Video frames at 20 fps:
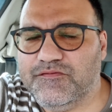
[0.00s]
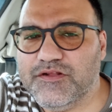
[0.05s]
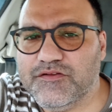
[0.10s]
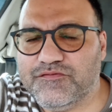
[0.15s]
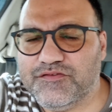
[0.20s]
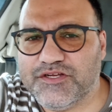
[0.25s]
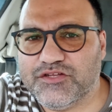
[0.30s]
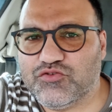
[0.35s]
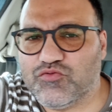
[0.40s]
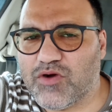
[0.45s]

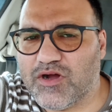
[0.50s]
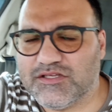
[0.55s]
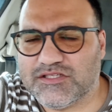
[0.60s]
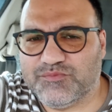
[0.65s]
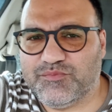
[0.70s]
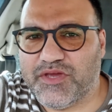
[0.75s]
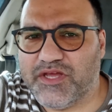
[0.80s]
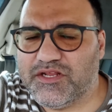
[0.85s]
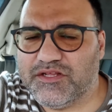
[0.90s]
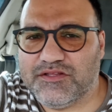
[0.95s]
feel free to
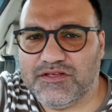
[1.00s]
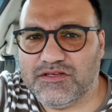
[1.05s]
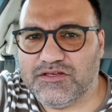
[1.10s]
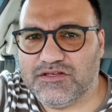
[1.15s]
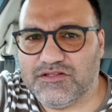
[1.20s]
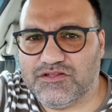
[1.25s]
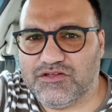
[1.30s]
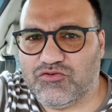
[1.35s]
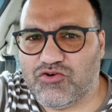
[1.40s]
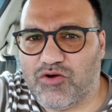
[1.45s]
ask me
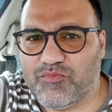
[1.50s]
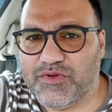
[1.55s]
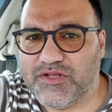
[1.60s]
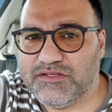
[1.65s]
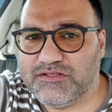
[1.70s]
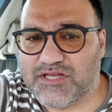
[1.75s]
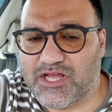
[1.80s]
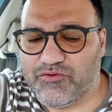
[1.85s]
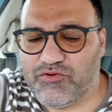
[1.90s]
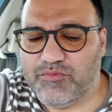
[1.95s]
anything in the comments.